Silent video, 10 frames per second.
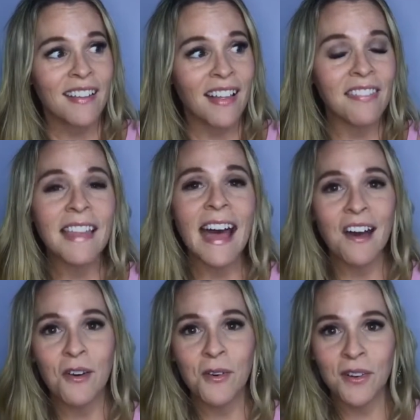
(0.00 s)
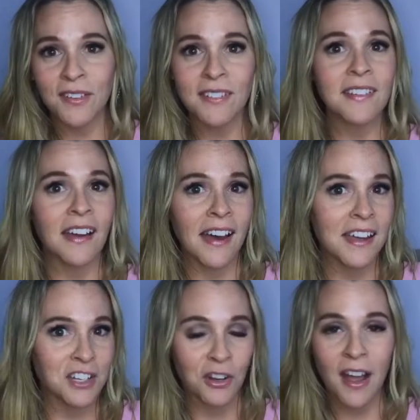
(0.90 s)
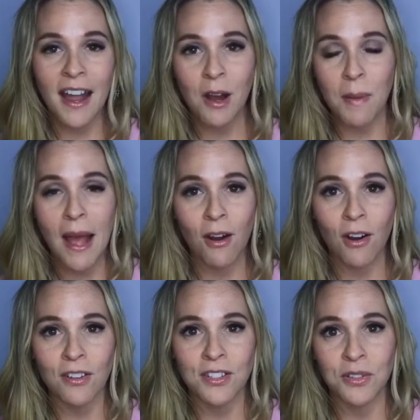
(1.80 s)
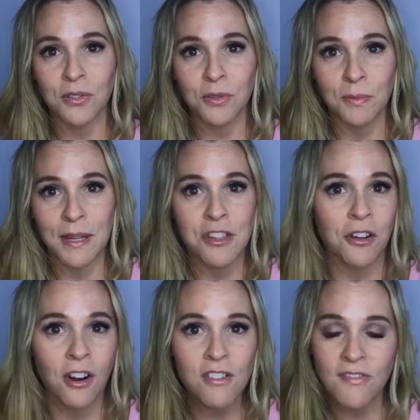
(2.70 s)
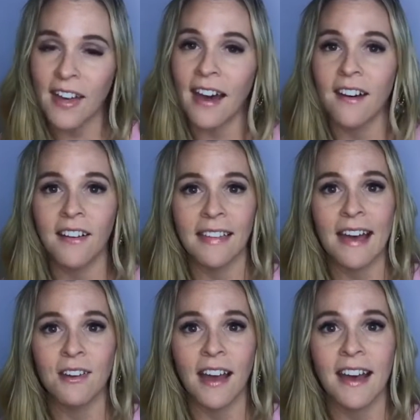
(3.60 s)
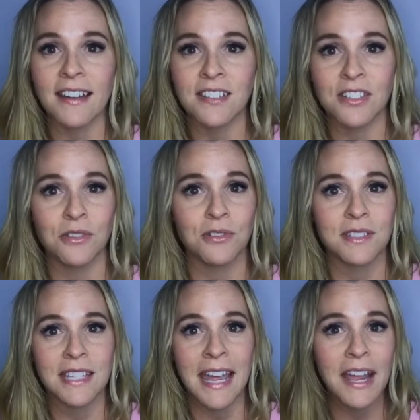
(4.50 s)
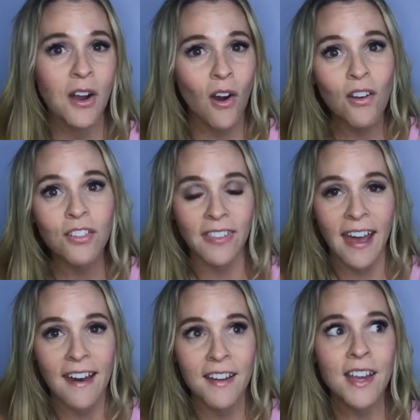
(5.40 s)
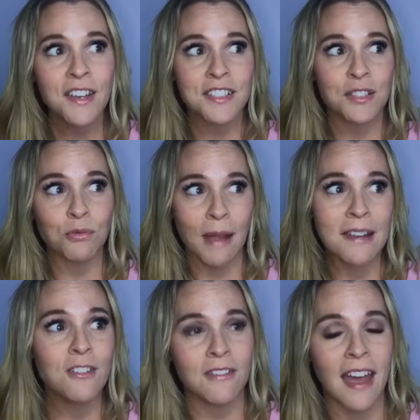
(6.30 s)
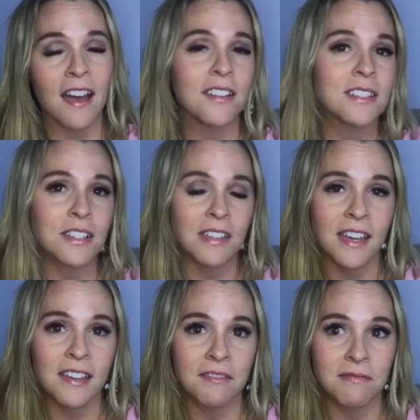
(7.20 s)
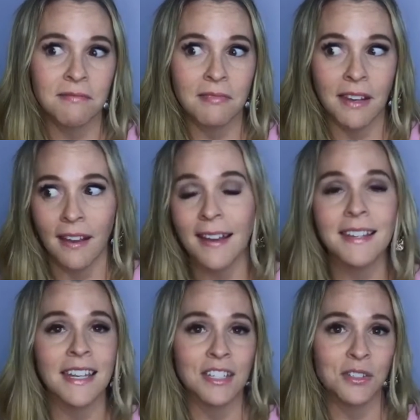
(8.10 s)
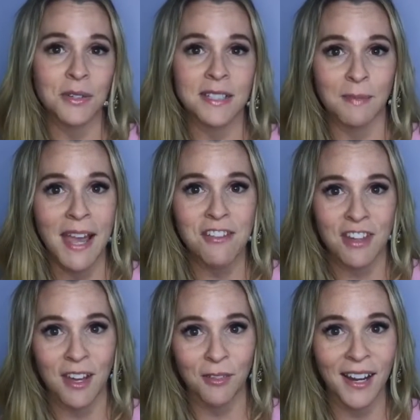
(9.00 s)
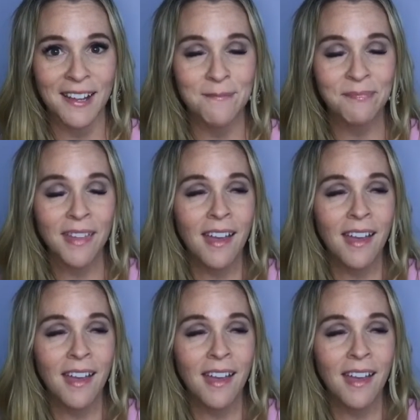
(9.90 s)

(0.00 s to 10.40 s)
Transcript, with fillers: allow God, your higher power, to be in charge of that. Allow God to take over that, surrender that, so that God can do his magic, right?